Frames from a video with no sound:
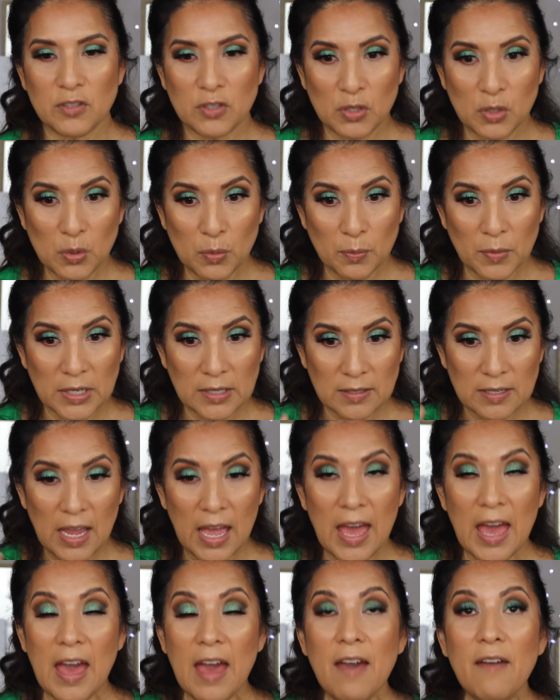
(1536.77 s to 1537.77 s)
too much
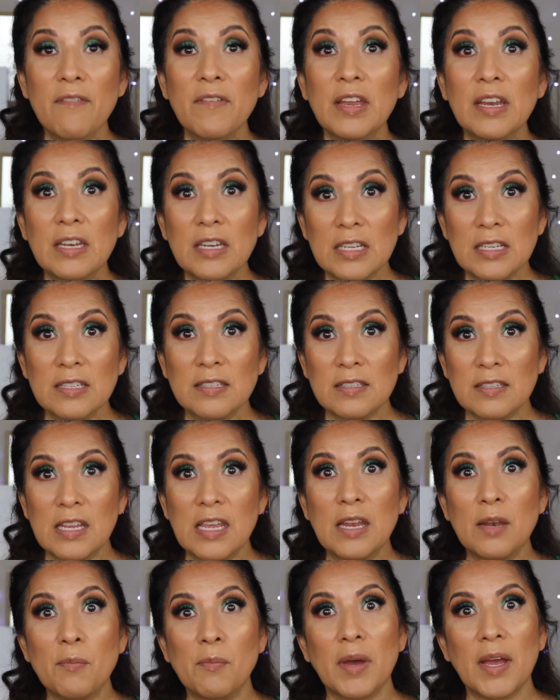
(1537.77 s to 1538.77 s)
heaviness
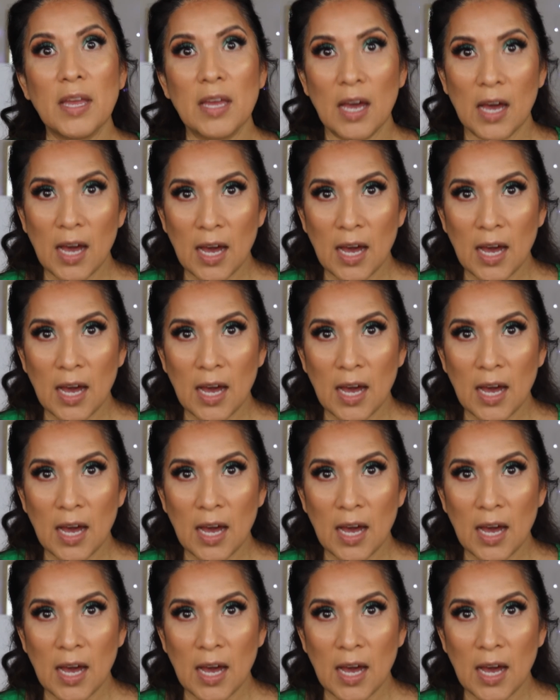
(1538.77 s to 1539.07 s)
in my